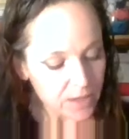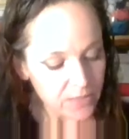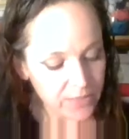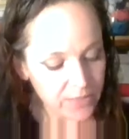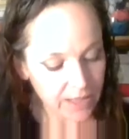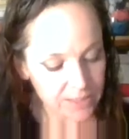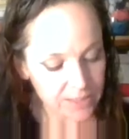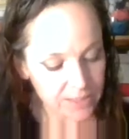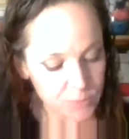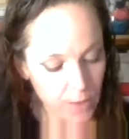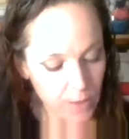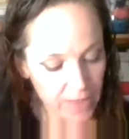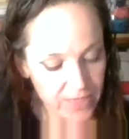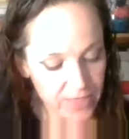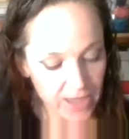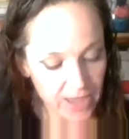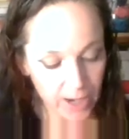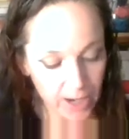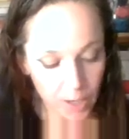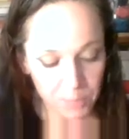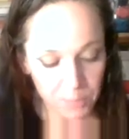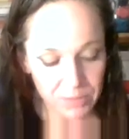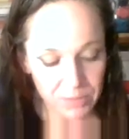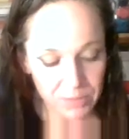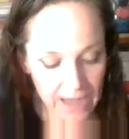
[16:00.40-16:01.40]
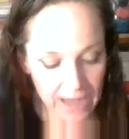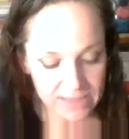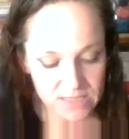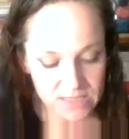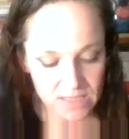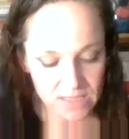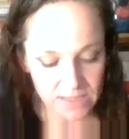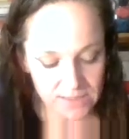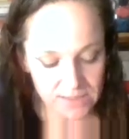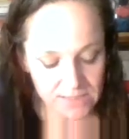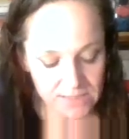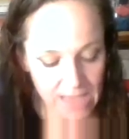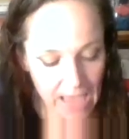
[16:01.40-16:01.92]
That's why they are black to
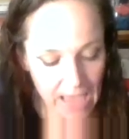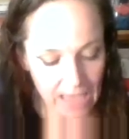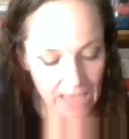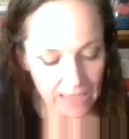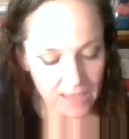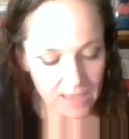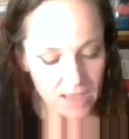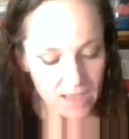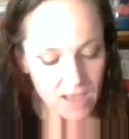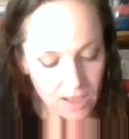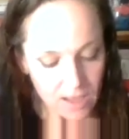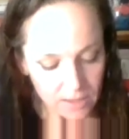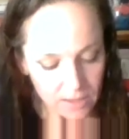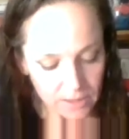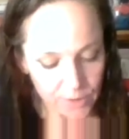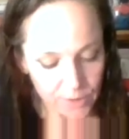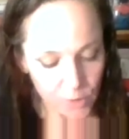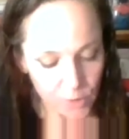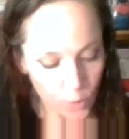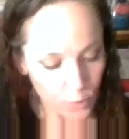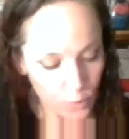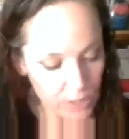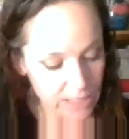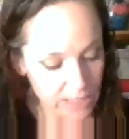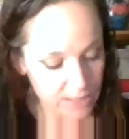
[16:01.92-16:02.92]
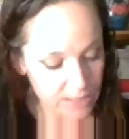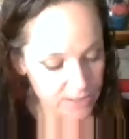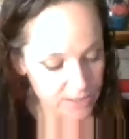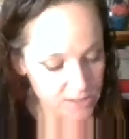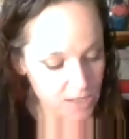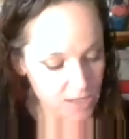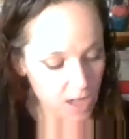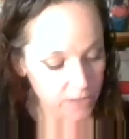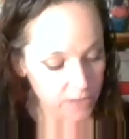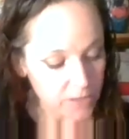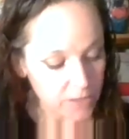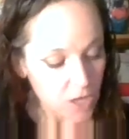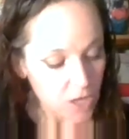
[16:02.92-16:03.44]
this day. Little Weed is
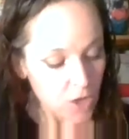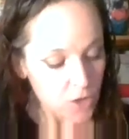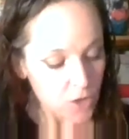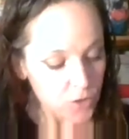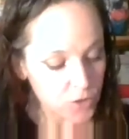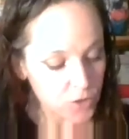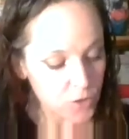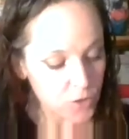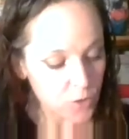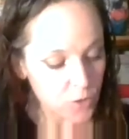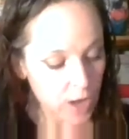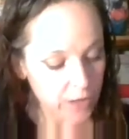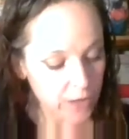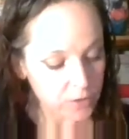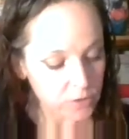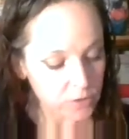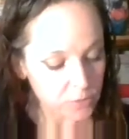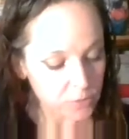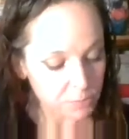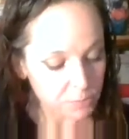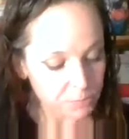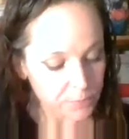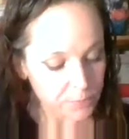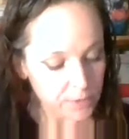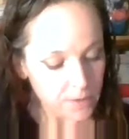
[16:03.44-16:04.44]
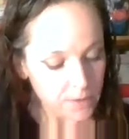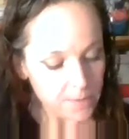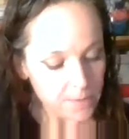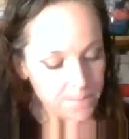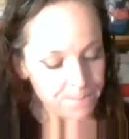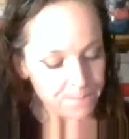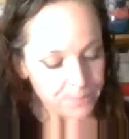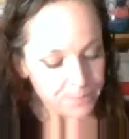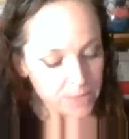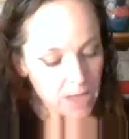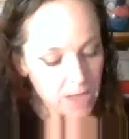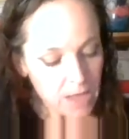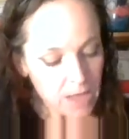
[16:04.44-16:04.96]
called Uanump,
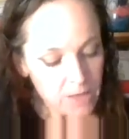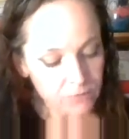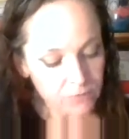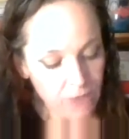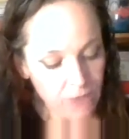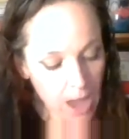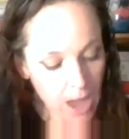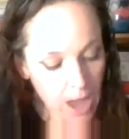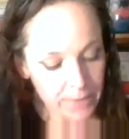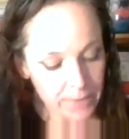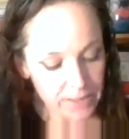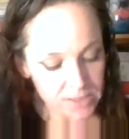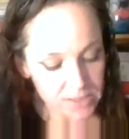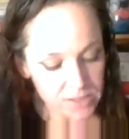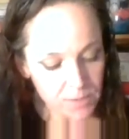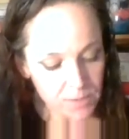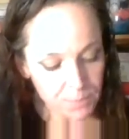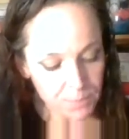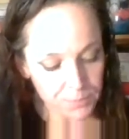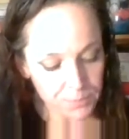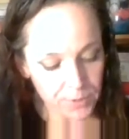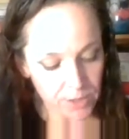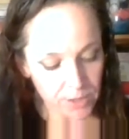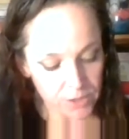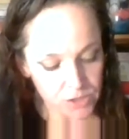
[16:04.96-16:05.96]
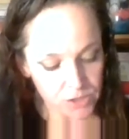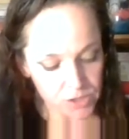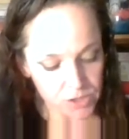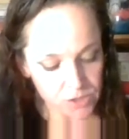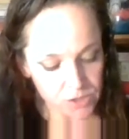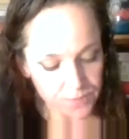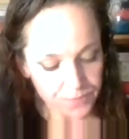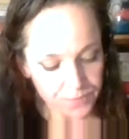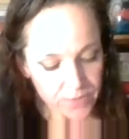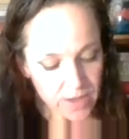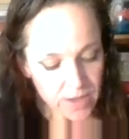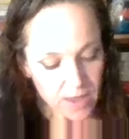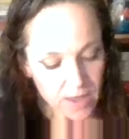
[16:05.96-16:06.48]
Rabbit Bush,
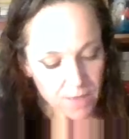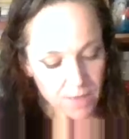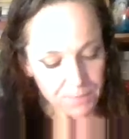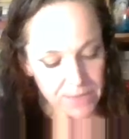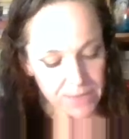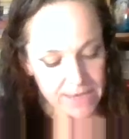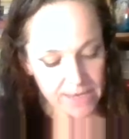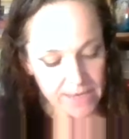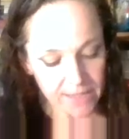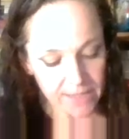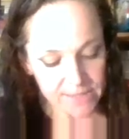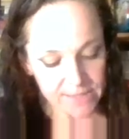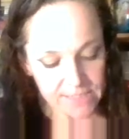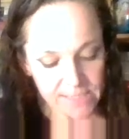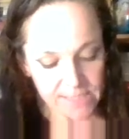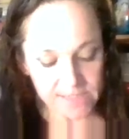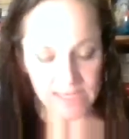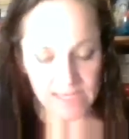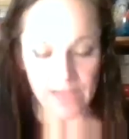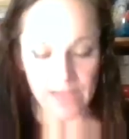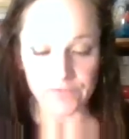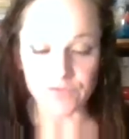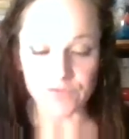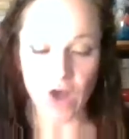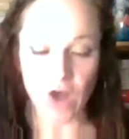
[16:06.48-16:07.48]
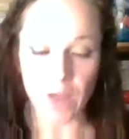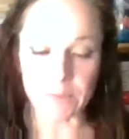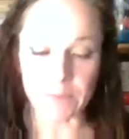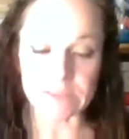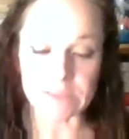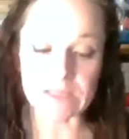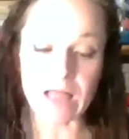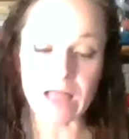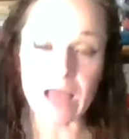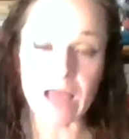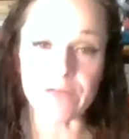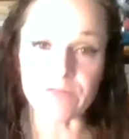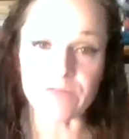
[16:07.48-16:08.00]
because he saved
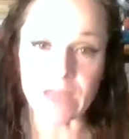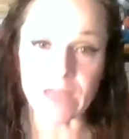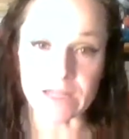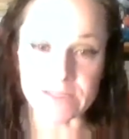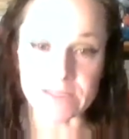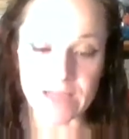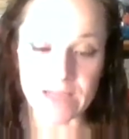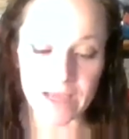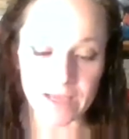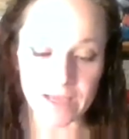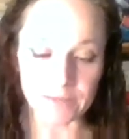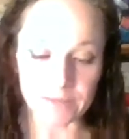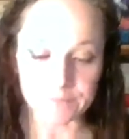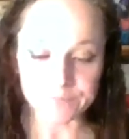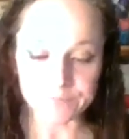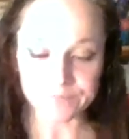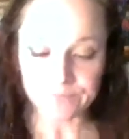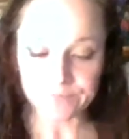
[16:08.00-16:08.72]
Rabbit's life that day.